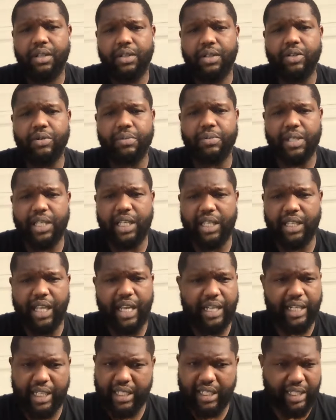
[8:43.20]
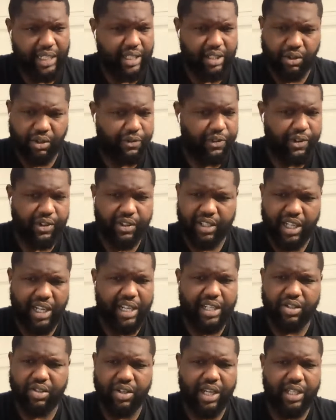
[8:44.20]
You know what I'm saying? Like, this ain't your first
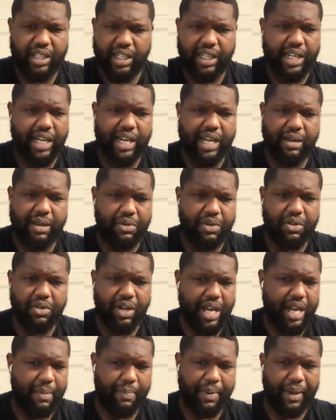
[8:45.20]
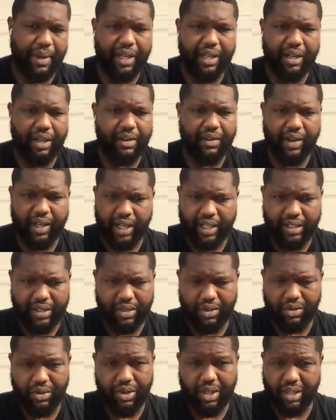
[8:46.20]
contract, D-Hop. You don't got paid already,
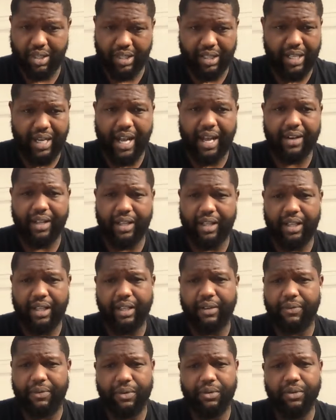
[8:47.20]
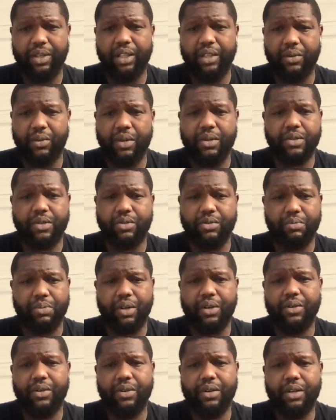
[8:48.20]
so you can sit out of here if you really want to,
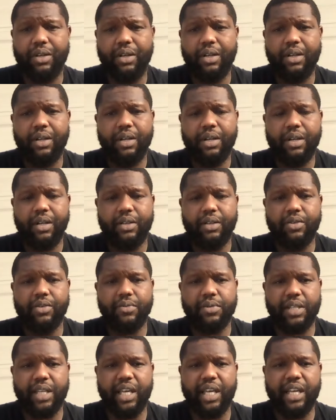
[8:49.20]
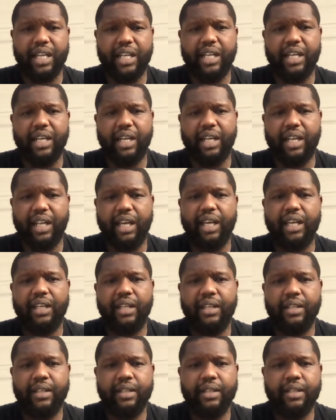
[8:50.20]
bro. You know what I'm saying? At the end of the day,
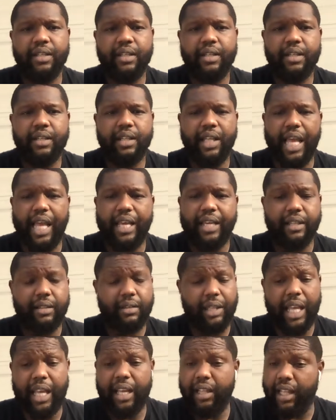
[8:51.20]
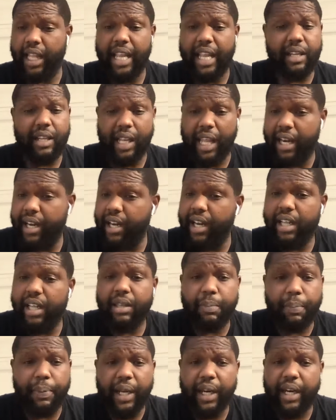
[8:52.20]
like, let
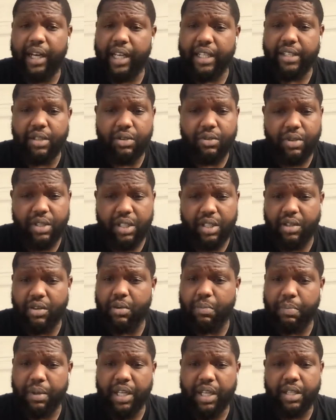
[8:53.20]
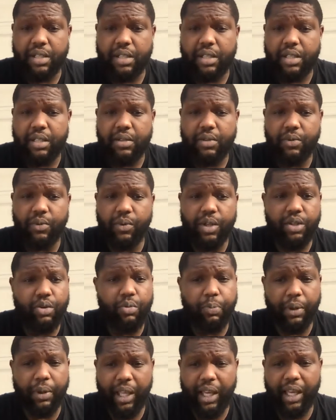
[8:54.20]
another player that's on sit on the bench when you
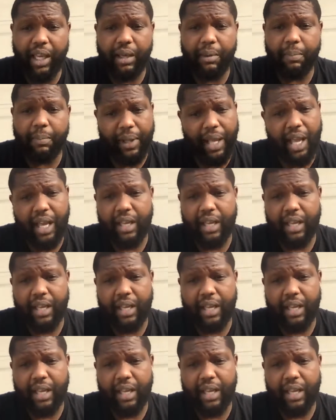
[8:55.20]
play.